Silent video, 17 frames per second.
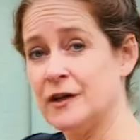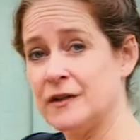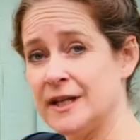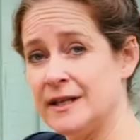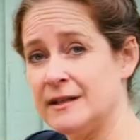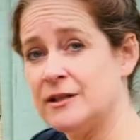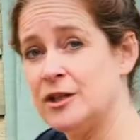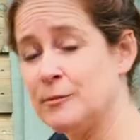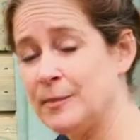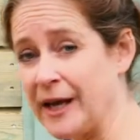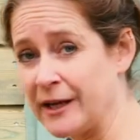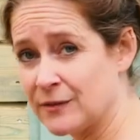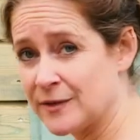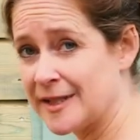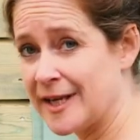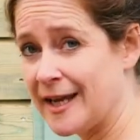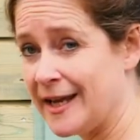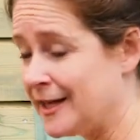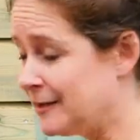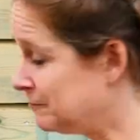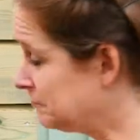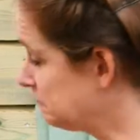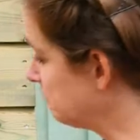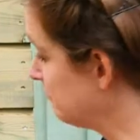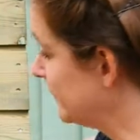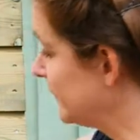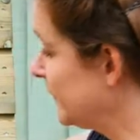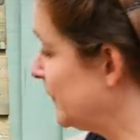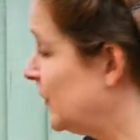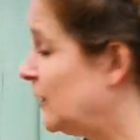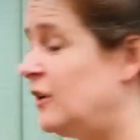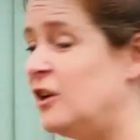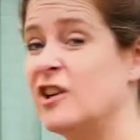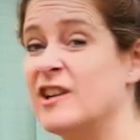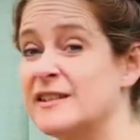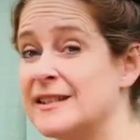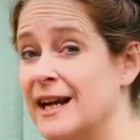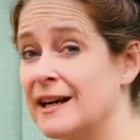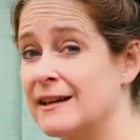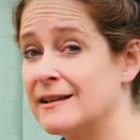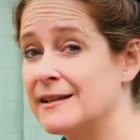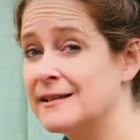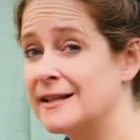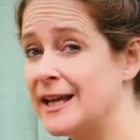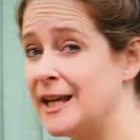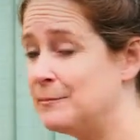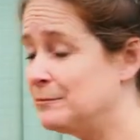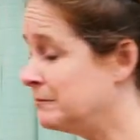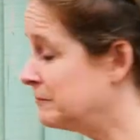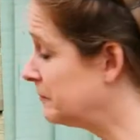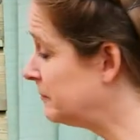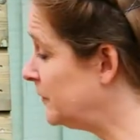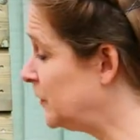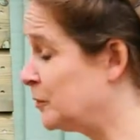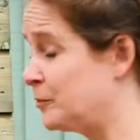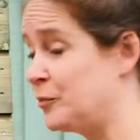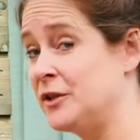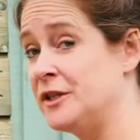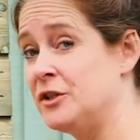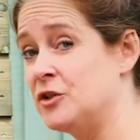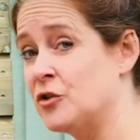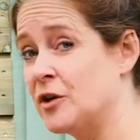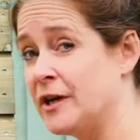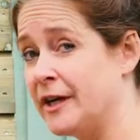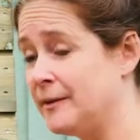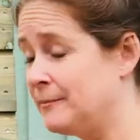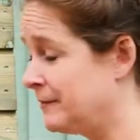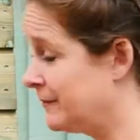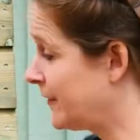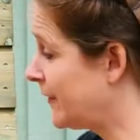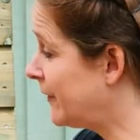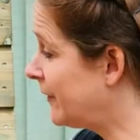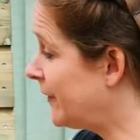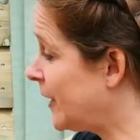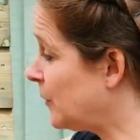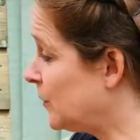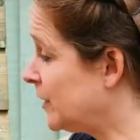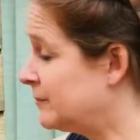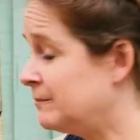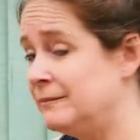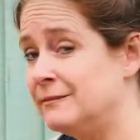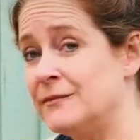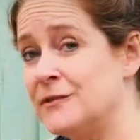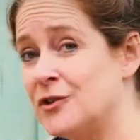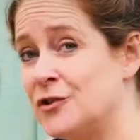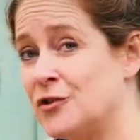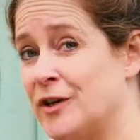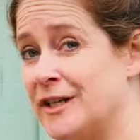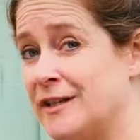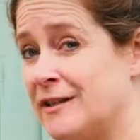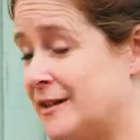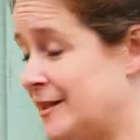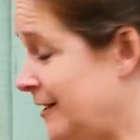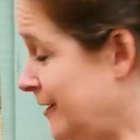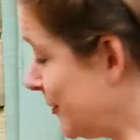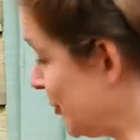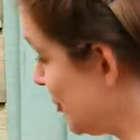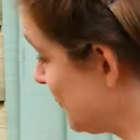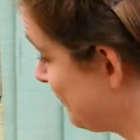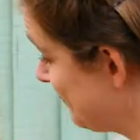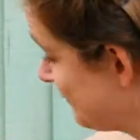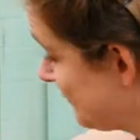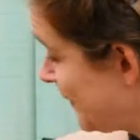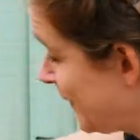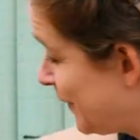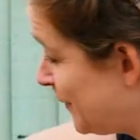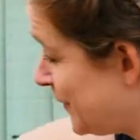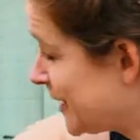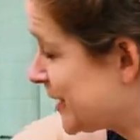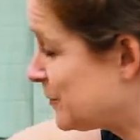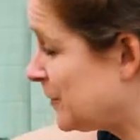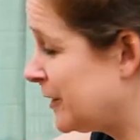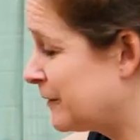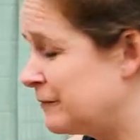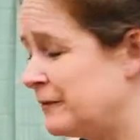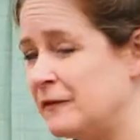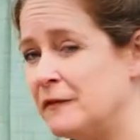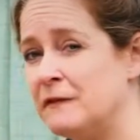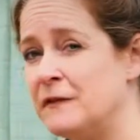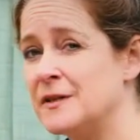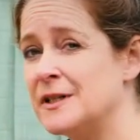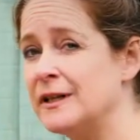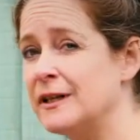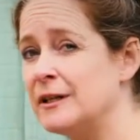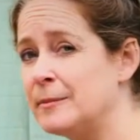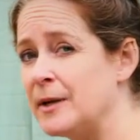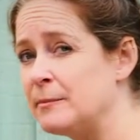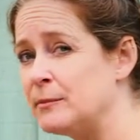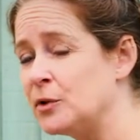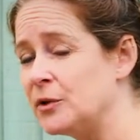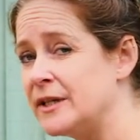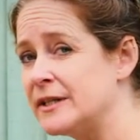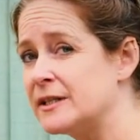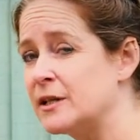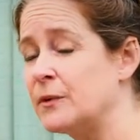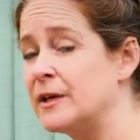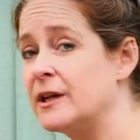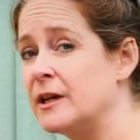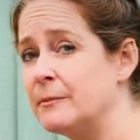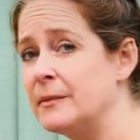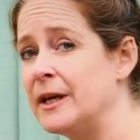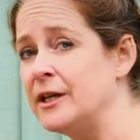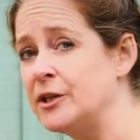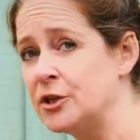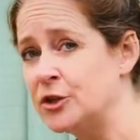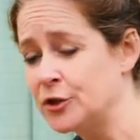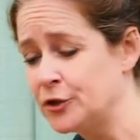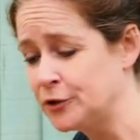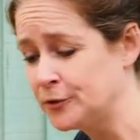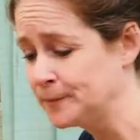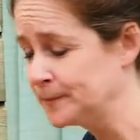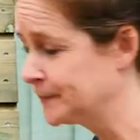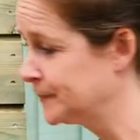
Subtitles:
at these two panels here, look exactly the same, look pretty dry. That one, dry to the touch. This one feels a little bit moist, so we're going to make sure.